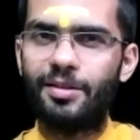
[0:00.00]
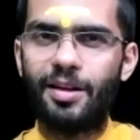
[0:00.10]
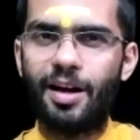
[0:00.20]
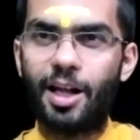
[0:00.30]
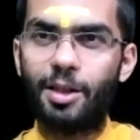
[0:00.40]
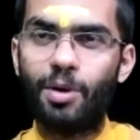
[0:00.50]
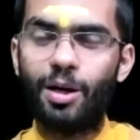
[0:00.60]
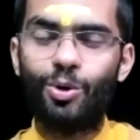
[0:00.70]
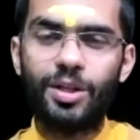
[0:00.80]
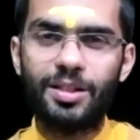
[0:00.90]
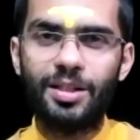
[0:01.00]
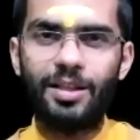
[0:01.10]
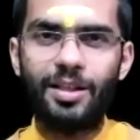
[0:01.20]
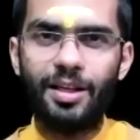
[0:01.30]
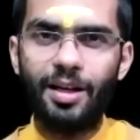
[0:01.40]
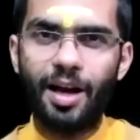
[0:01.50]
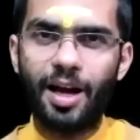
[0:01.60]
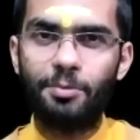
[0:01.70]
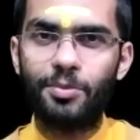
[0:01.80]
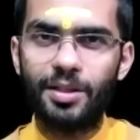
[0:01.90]
Atma alone is thinking,
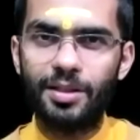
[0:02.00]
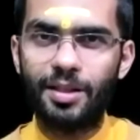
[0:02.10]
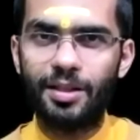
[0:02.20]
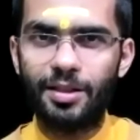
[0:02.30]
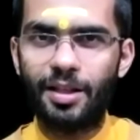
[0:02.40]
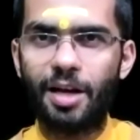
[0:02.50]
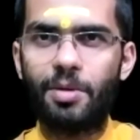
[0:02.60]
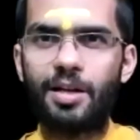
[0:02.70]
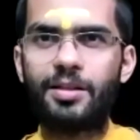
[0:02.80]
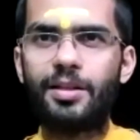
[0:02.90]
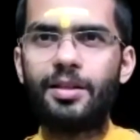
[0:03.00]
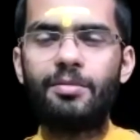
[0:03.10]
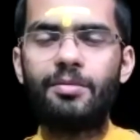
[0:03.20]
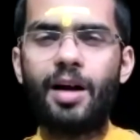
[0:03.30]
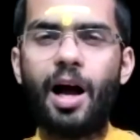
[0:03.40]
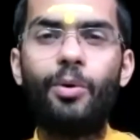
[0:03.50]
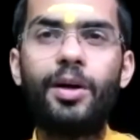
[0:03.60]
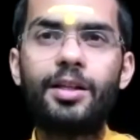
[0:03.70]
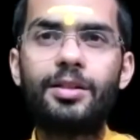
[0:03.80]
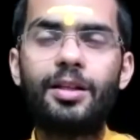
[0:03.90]
I am this Chidabhasa. How
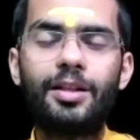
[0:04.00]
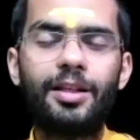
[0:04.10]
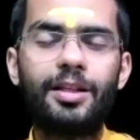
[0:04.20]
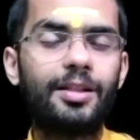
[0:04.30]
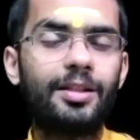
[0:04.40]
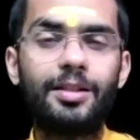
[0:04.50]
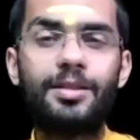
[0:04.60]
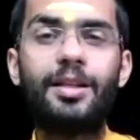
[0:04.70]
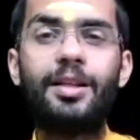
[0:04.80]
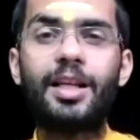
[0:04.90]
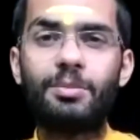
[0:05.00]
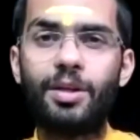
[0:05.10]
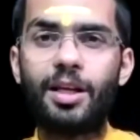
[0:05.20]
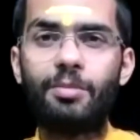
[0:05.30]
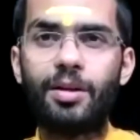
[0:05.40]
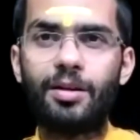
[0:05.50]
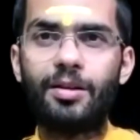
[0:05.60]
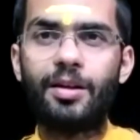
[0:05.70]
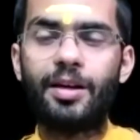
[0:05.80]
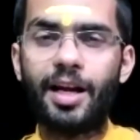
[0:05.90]
it is thinking, he says it is inexplicable.
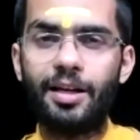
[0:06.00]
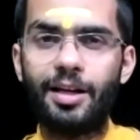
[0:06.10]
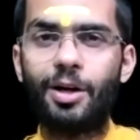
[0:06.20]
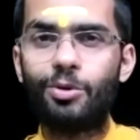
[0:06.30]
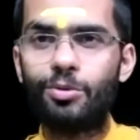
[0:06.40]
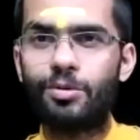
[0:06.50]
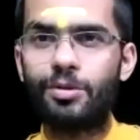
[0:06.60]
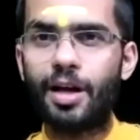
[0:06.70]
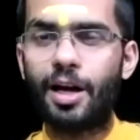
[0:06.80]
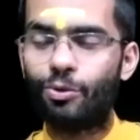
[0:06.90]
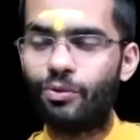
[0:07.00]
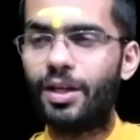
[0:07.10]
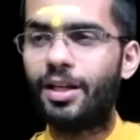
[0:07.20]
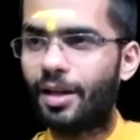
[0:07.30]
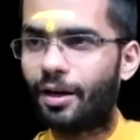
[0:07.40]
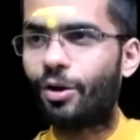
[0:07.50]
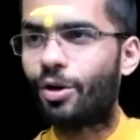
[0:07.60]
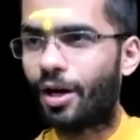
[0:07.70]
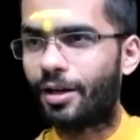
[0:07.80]
Right now, are you feeling that or not?